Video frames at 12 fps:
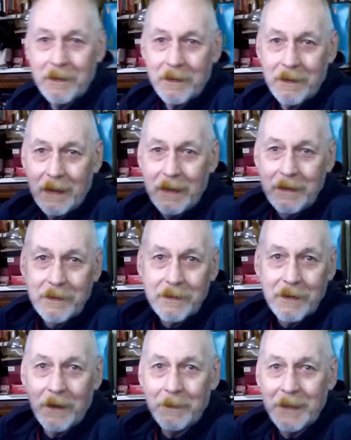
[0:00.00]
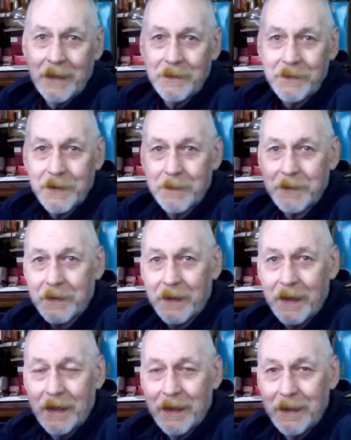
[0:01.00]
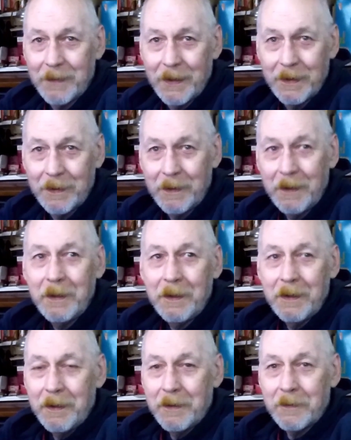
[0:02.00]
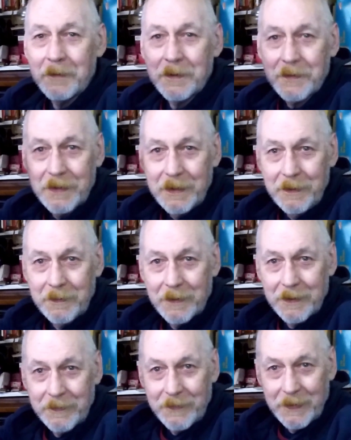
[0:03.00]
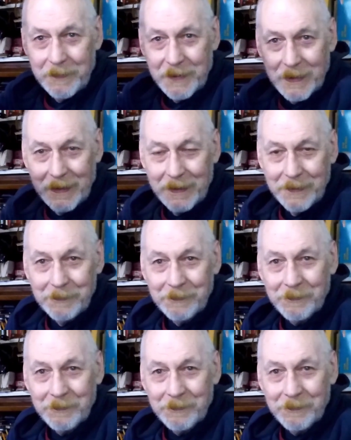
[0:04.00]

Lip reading: Like, comment, subscribe. We'll see you on the flip side.